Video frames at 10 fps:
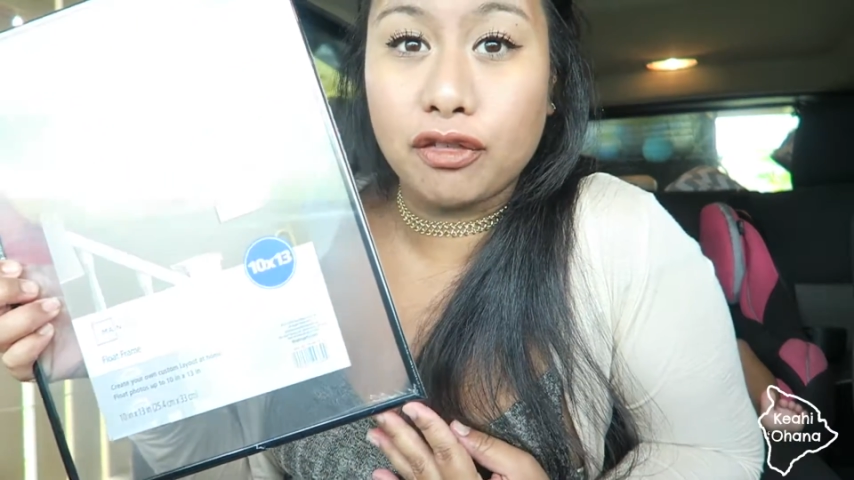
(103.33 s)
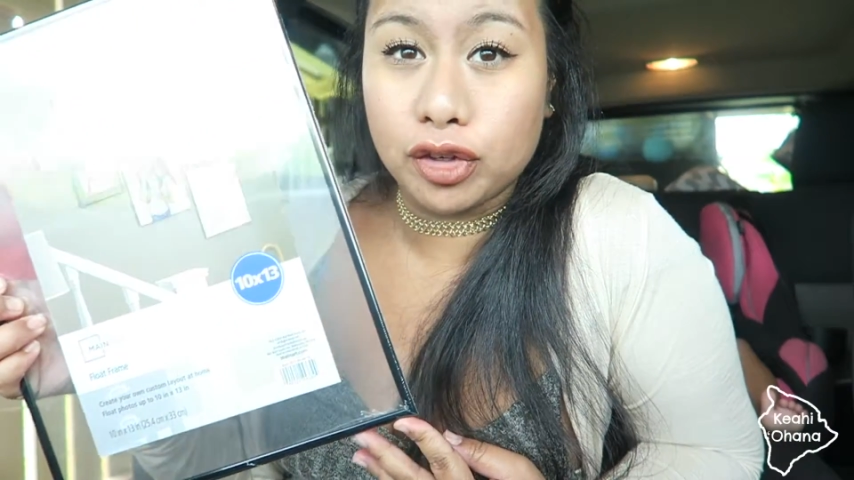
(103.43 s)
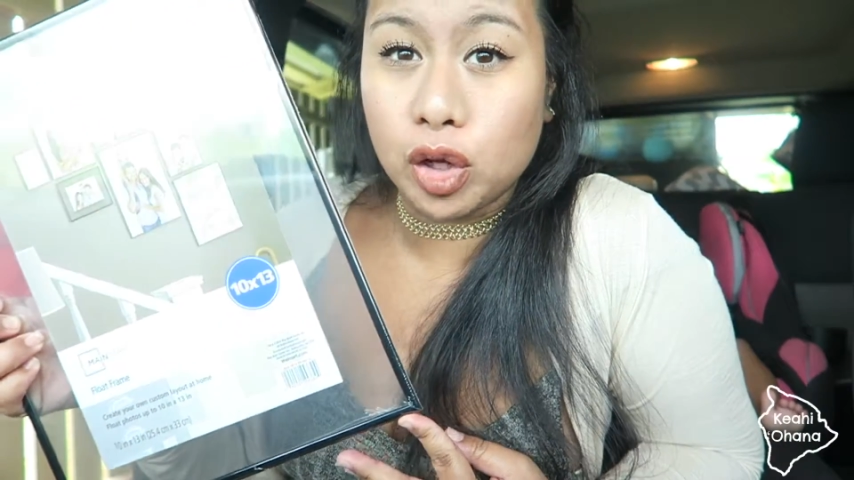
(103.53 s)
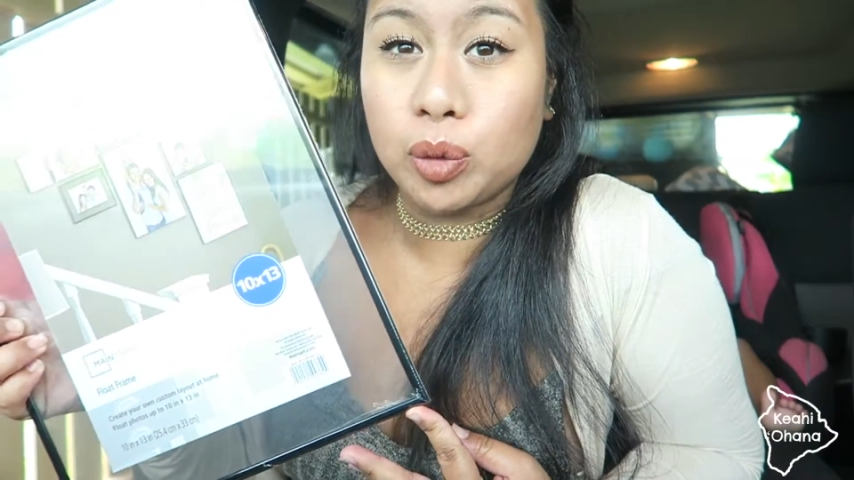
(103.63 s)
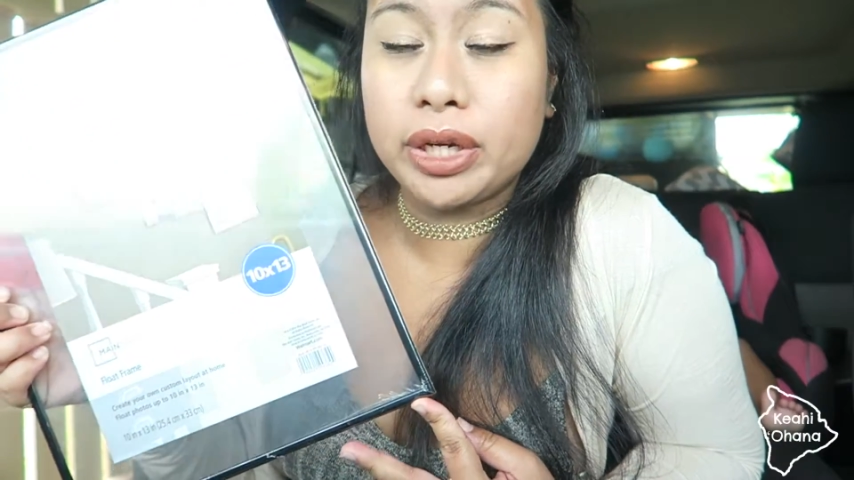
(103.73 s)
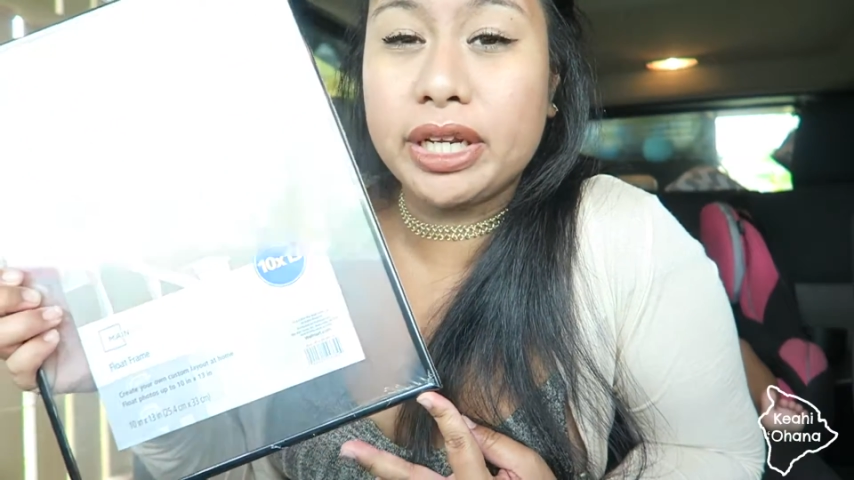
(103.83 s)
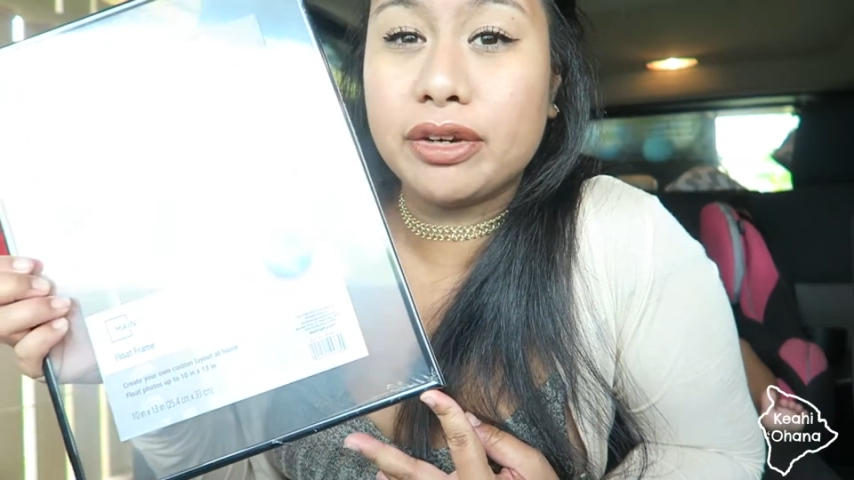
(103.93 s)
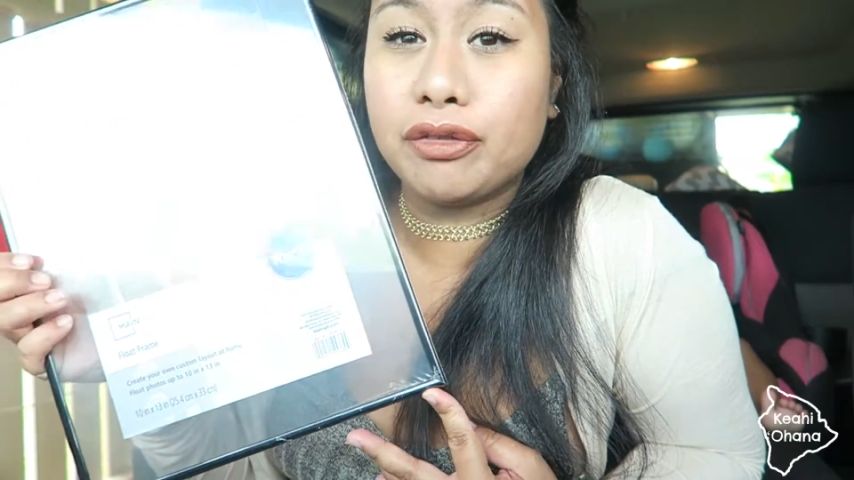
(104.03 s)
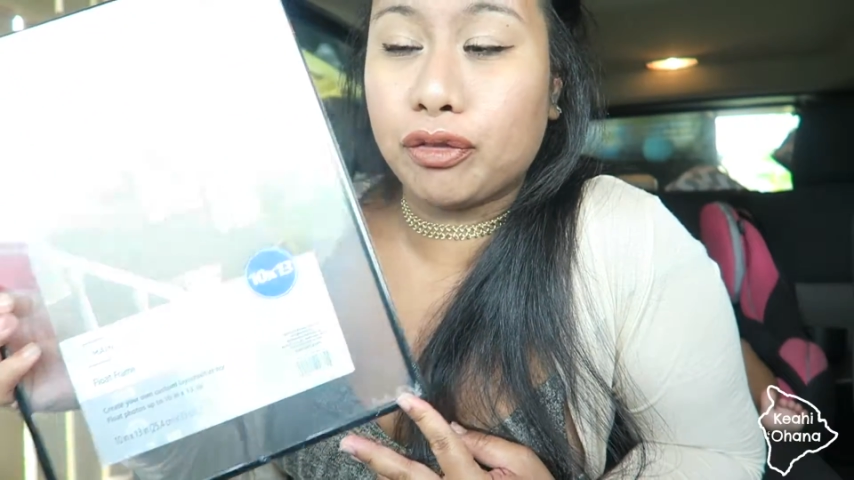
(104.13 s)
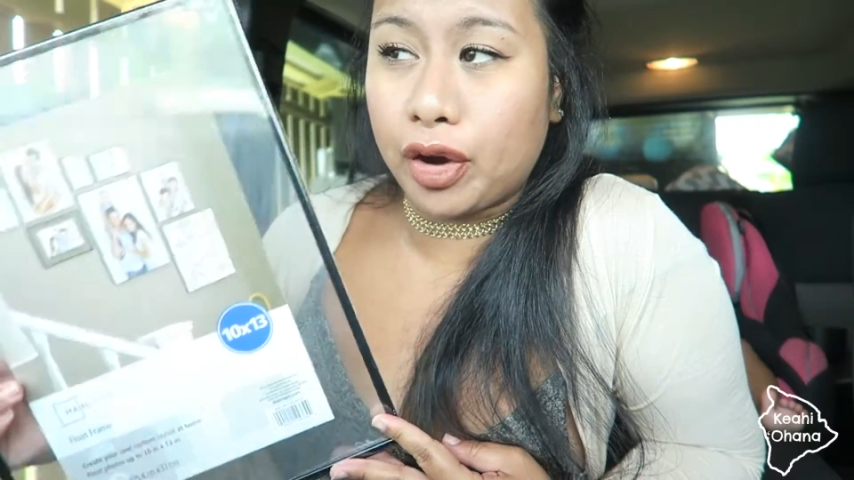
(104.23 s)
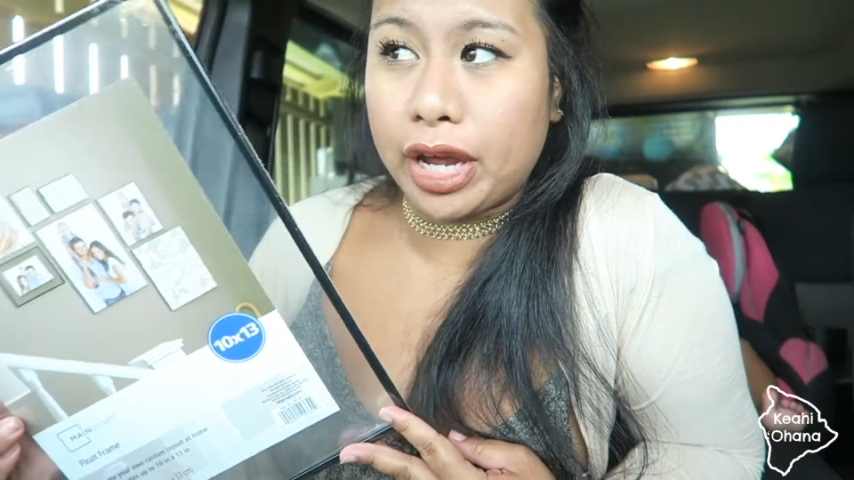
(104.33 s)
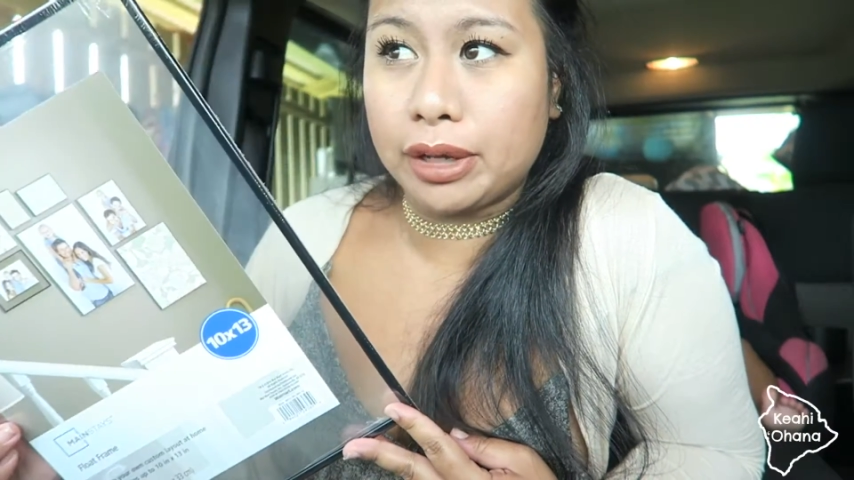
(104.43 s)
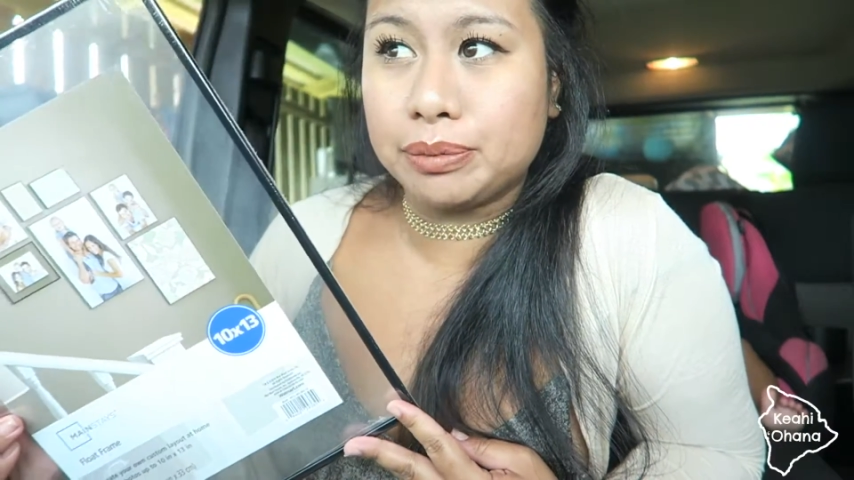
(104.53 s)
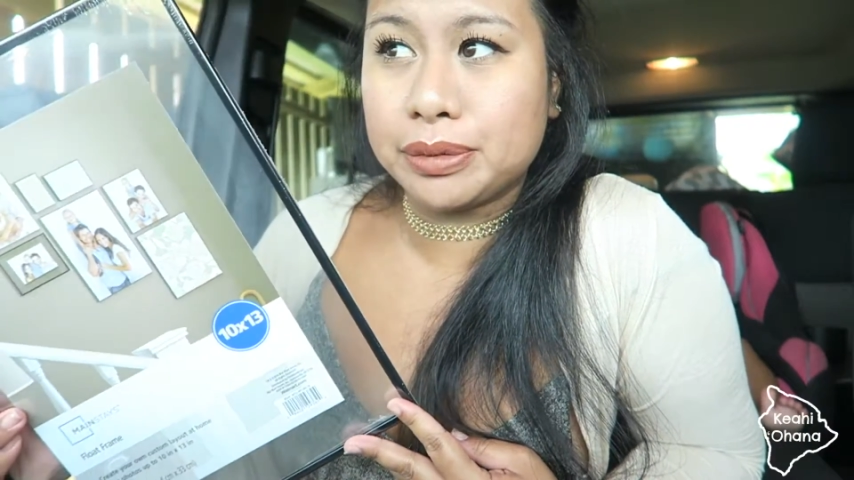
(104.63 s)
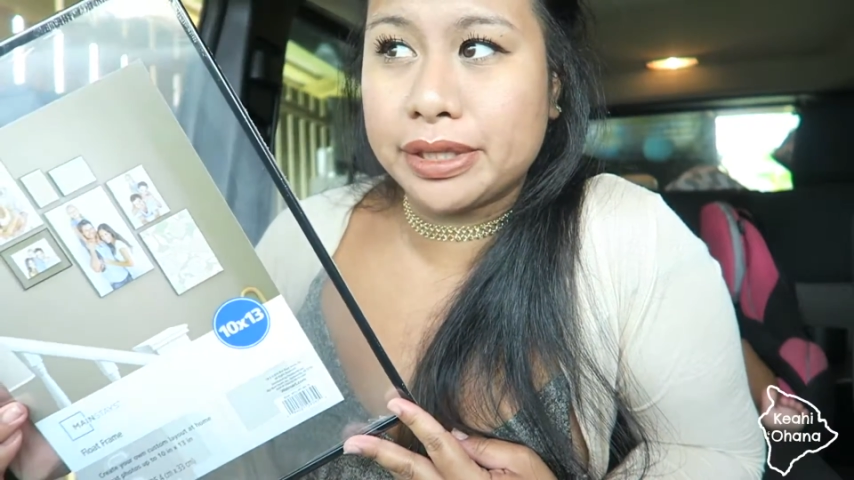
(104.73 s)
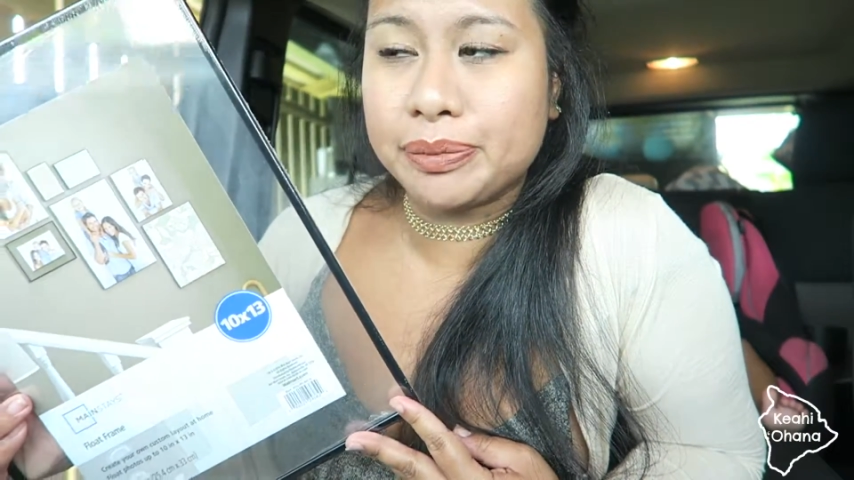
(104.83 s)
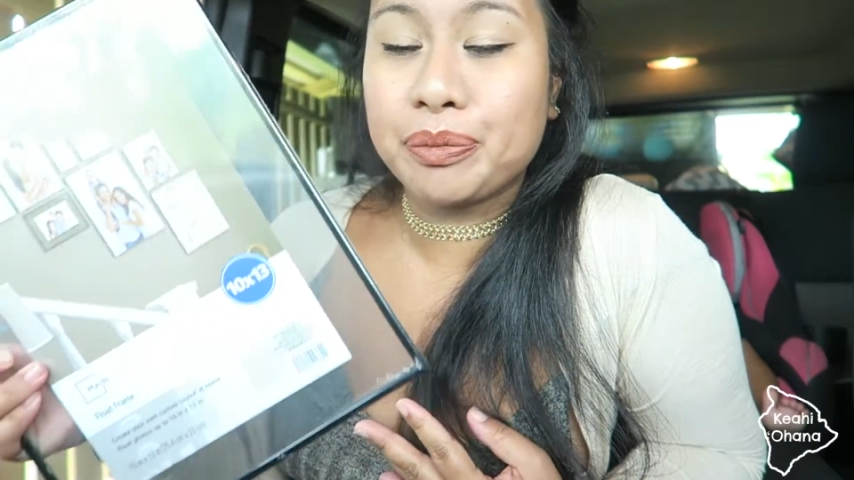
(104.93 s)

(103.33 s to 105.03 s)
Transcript: floating frames.